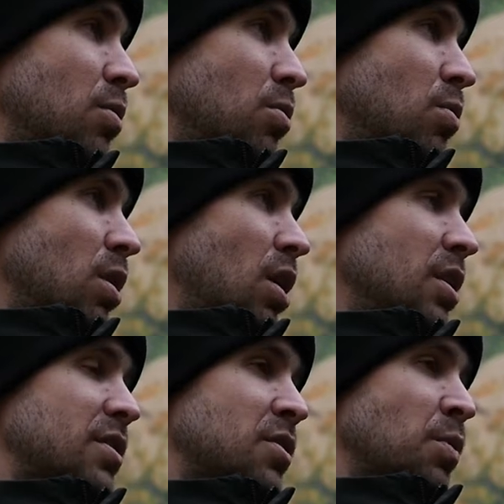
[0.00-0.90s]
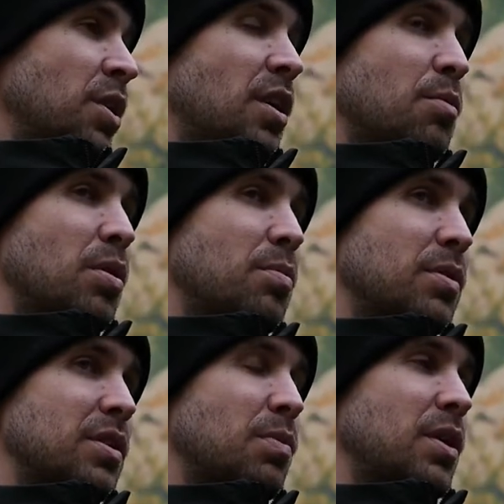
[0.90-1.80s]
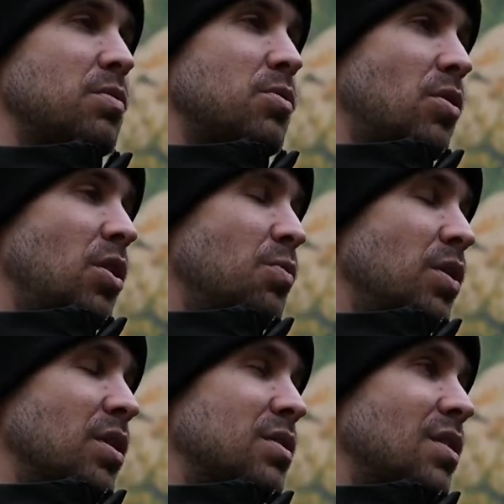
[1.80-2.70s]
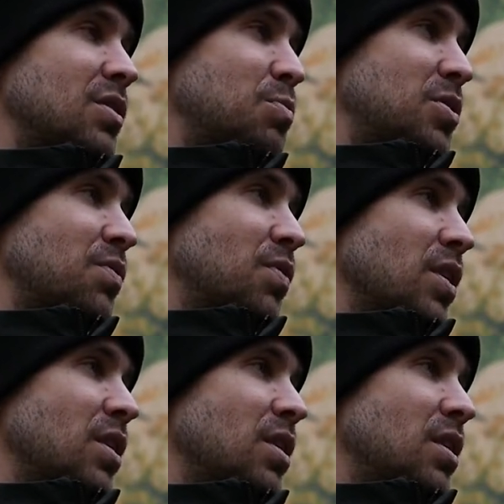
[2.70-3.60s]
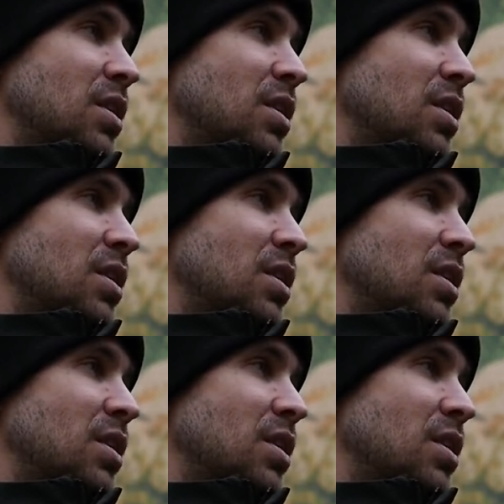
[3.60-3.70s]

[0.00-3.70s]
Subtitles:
all artists working in public space will try and work site specifically,